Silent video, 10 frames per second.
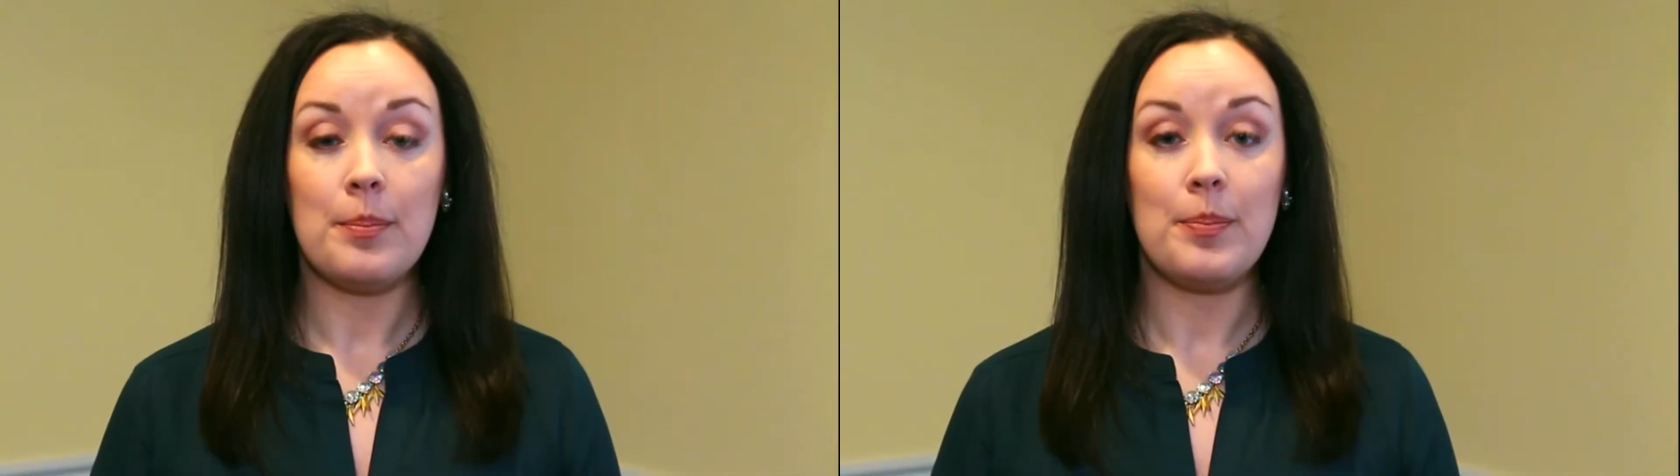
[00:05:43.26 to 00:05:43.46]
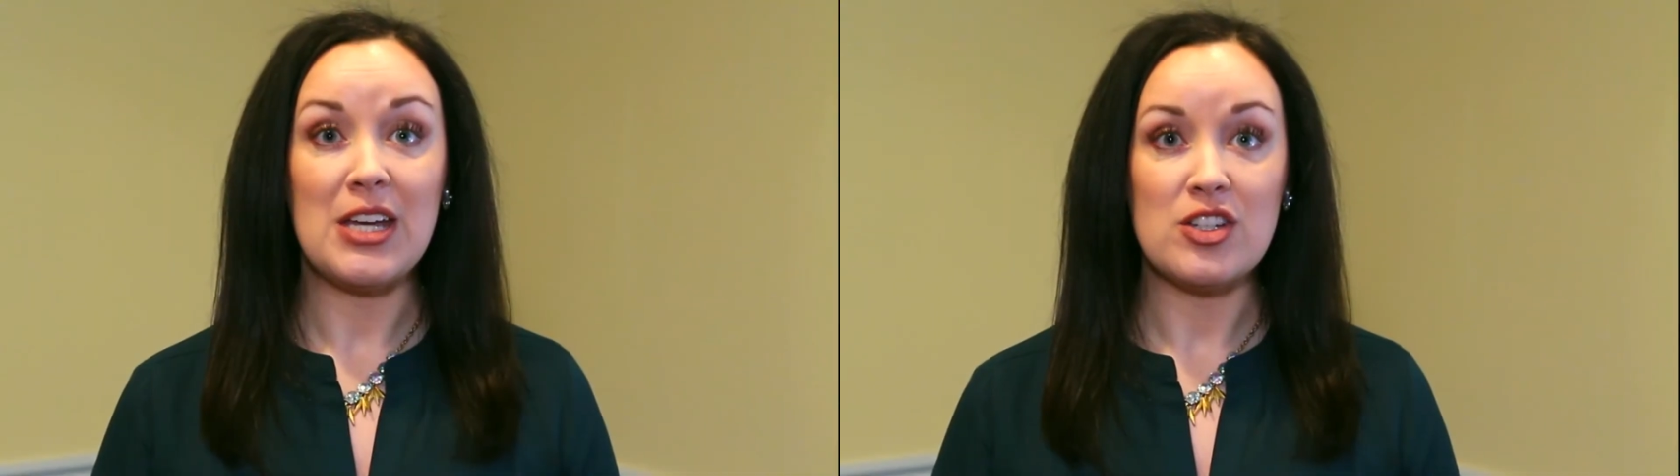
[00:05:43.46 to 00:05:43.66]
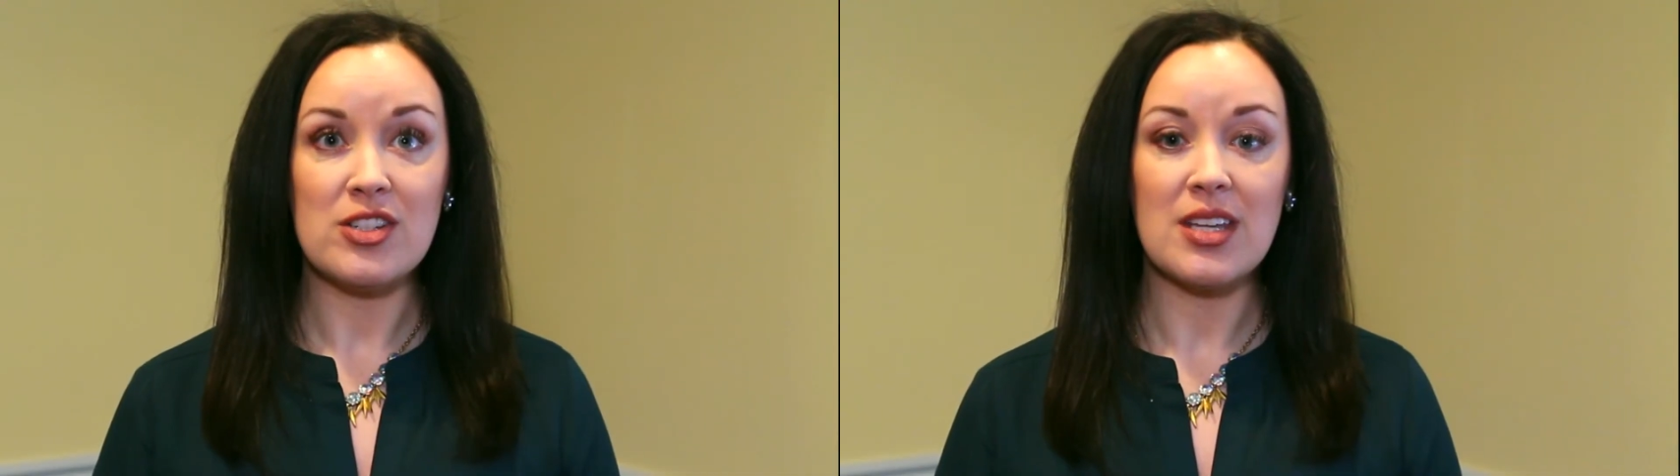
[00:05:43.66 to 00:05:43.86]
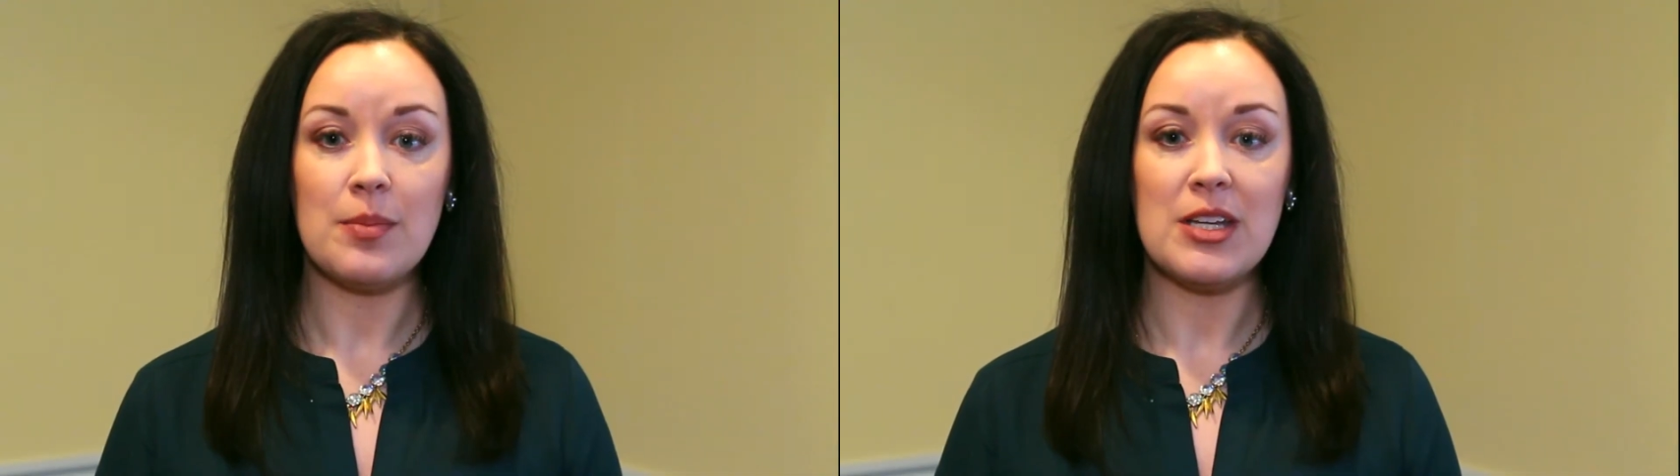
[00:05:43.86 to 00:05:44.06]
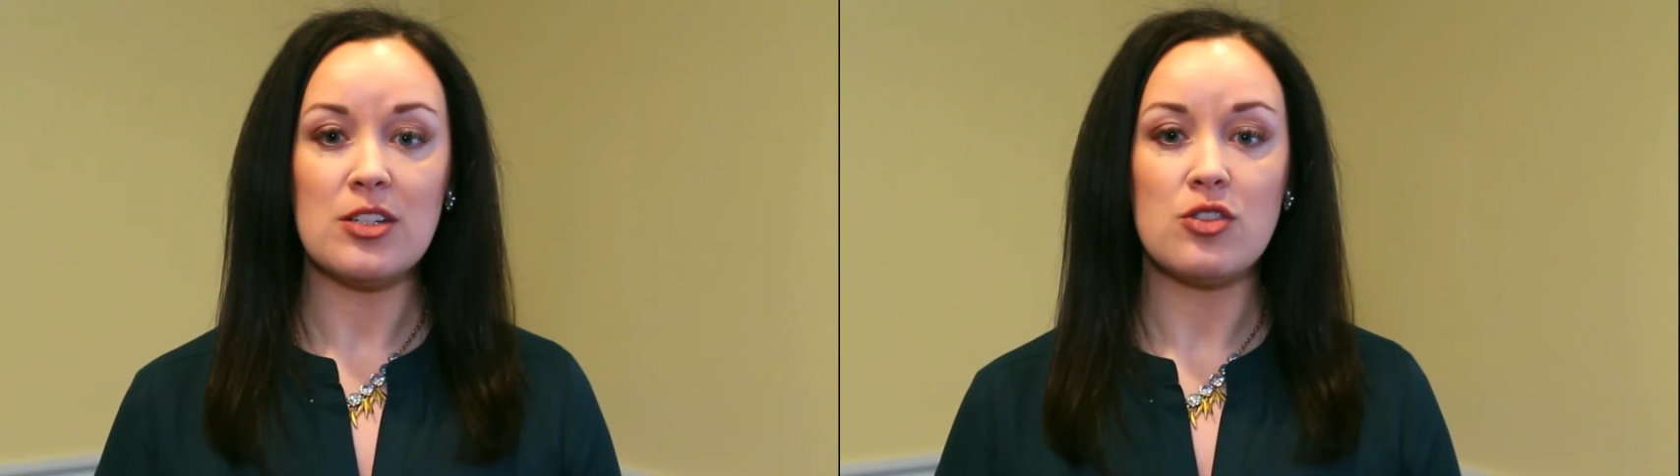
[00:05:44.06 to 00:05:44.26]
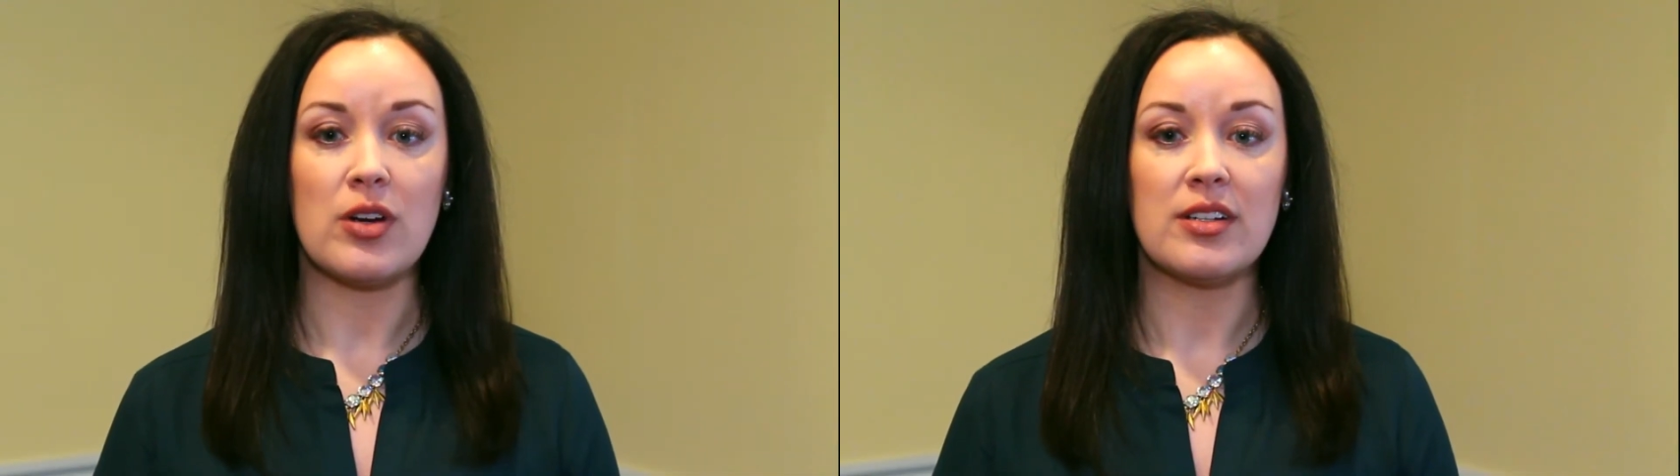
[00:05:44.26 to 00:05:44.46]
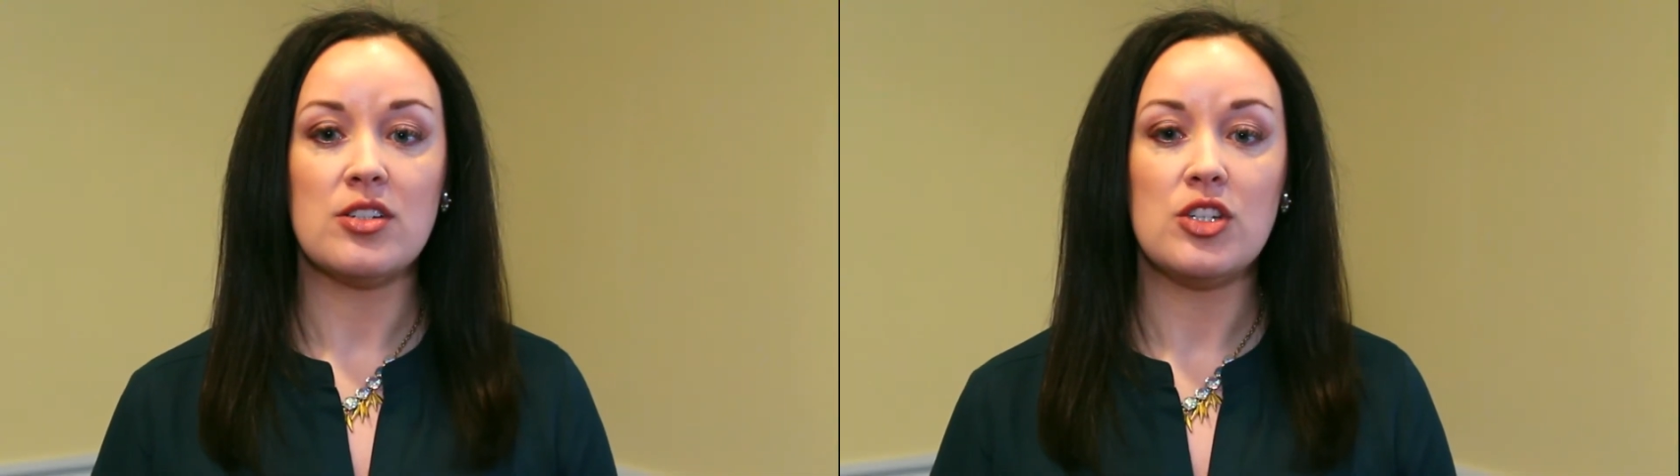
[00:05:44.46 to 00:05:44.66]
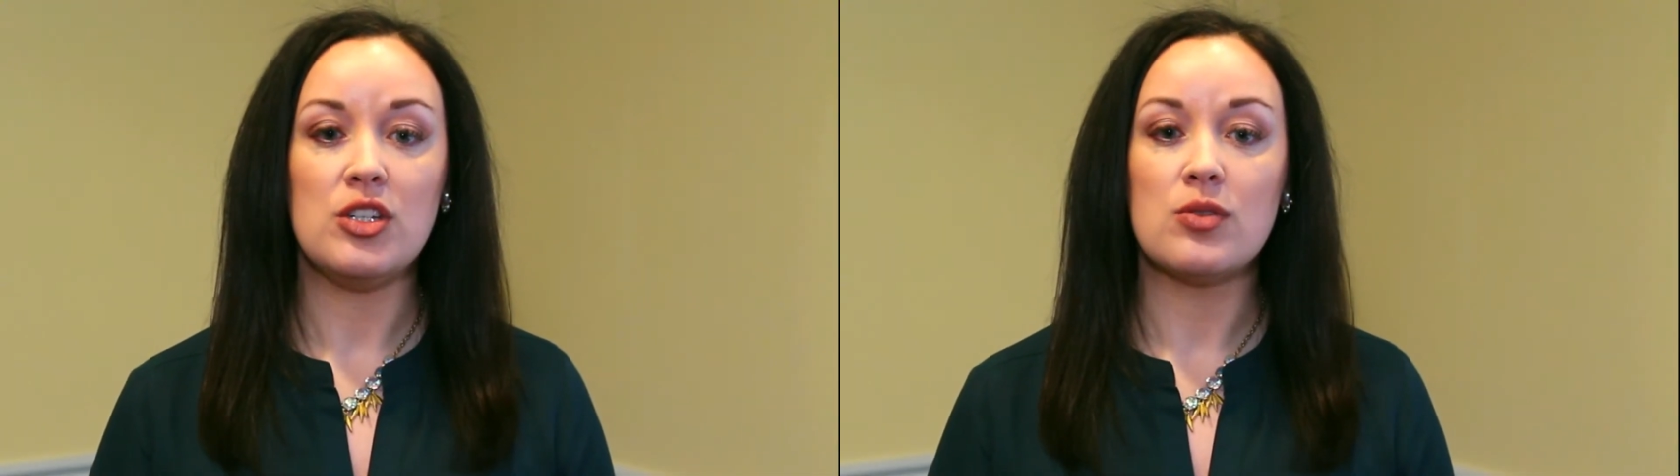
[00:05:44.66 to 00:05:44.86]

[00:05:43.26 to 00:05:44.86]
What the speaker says: Patients can be instructed to